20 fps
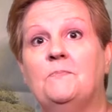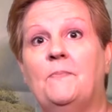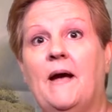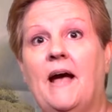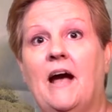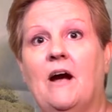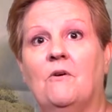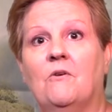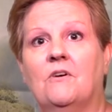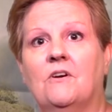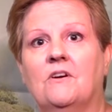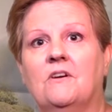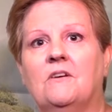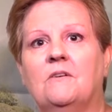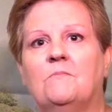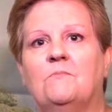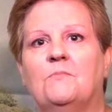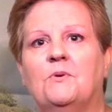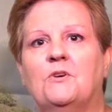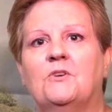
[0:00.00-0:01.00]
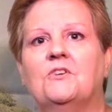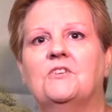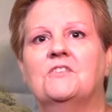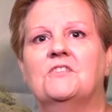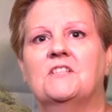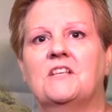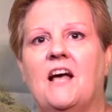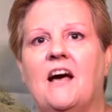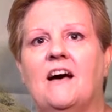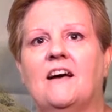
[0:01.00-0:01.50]
power
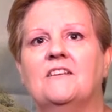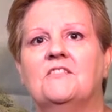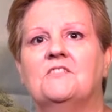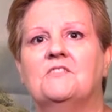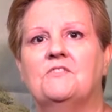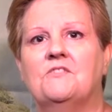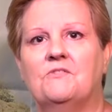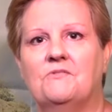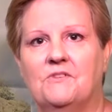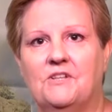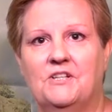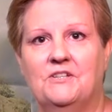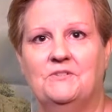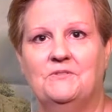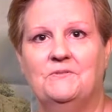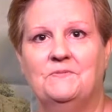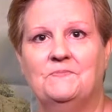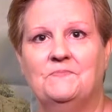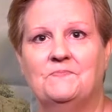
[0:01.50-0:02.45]
pulls us through.